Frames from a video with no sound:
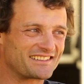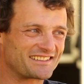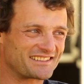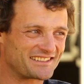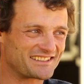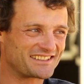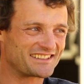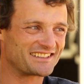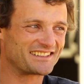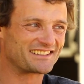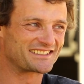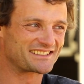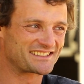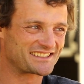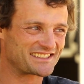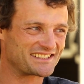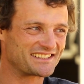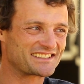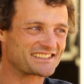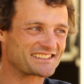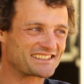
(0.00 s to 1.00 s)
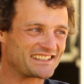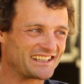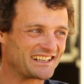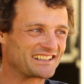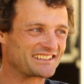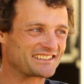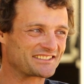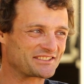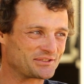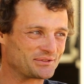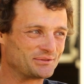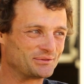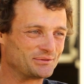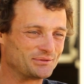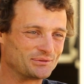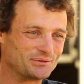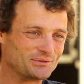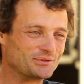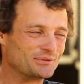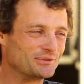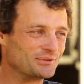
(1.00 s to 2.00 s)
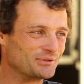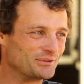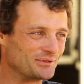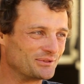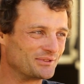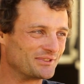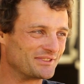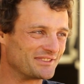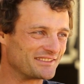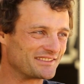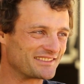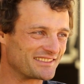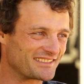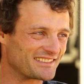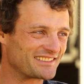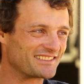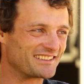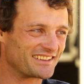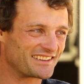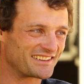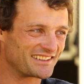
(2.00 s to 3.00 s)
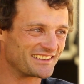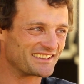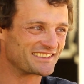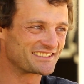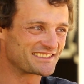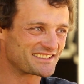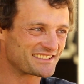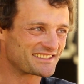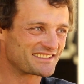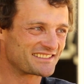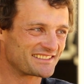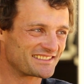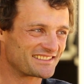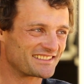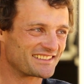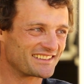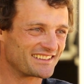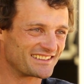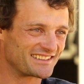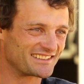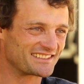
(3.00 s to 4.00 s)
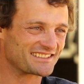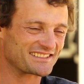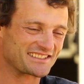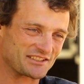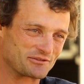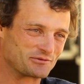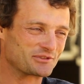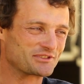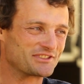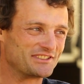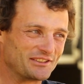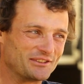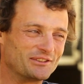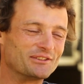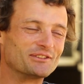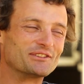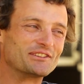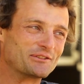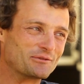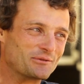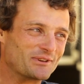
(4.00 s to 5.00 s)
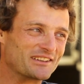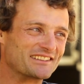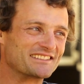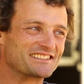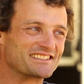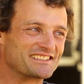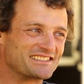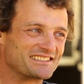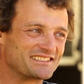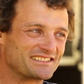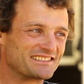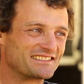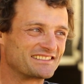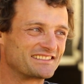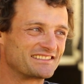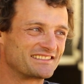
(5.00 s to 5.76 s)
Yeah. She started to do the things. She was the only one. Yeah.